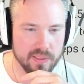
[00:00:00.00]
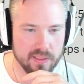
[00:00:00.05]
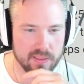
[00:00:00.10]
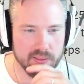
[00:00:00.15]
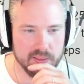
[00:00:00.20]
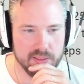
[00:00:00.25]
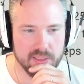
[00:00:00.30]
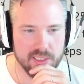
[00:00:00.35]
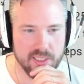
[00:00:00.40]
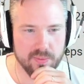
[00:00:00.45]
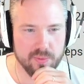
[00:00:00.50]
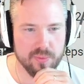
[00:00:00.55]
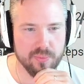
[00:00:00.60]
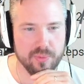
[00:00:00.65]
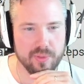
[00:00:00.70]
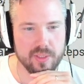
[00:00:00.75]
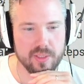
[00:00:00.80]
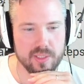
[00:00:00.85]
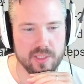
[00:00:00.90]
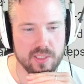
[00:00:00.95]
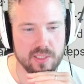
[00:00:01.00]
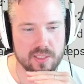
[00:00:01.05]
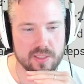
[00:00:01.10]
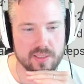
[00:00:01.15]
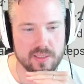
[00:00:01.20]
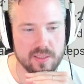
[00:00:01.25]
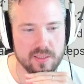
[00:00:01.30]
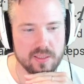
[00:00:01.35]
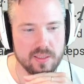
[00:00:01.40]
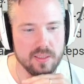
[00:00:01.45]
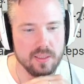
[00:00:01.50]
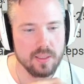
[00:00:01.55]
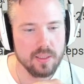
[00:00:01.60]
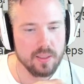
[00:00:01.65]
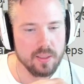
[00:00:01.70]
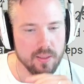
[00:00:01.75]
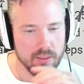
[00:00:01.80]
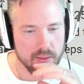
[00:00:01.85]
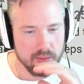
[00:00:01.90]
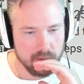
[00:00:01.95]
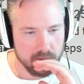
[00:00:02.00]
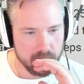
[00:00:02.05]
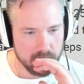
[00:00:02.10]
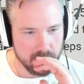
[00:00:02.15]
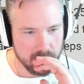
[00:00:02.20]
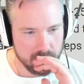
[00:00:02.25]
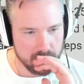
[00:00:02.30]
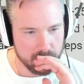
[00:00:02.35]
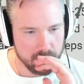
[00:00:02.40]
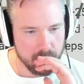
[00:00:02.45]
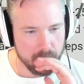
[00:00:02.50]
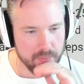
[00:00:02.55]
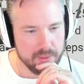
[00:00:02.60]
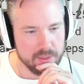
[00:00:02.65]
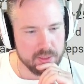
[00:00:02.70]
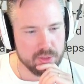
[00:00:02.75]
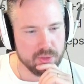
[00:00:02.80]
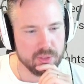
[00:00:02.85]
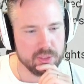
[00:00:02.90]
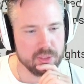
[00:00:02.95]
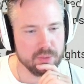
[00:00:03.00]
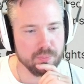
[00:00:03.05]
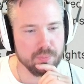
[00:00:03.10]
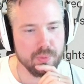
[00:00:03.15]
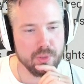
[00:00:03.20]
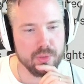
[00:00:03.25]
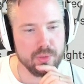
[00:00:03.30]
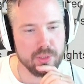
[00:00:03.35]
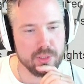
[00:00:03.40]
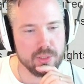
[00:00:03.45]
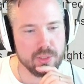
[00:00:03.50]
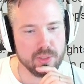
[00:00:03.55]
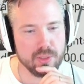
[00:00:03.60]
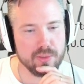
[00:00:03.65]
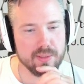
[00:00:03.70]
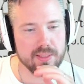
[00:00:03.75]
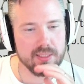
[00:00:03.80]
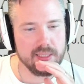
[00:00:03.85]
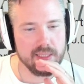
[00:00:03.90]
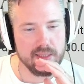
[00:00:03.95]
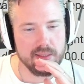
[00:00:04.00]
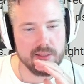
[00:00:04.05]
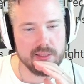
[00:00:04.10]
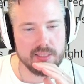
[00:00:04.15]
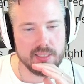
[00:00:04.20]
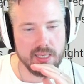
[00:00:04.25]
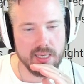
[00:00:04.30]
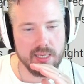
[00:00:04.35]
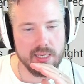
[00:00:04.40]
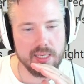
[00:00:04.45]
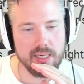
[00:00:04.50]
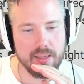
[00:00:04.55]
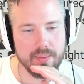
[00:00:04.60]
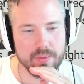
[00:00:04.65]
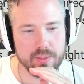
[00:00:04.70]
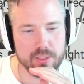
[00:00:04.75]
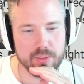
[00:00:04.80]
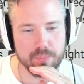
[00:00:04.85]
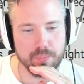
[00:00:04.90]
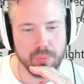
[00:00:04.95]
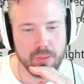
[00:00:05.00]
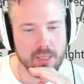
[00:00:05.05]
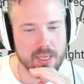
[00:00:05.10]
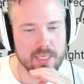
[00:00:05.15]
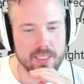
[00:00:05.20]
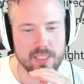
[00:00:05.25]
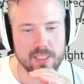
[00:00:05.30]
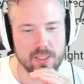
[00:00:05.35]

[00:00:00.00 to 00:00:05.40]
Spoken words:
Seems pretty sus. Okay, combat instruction. Bonus to continuous AA damage plus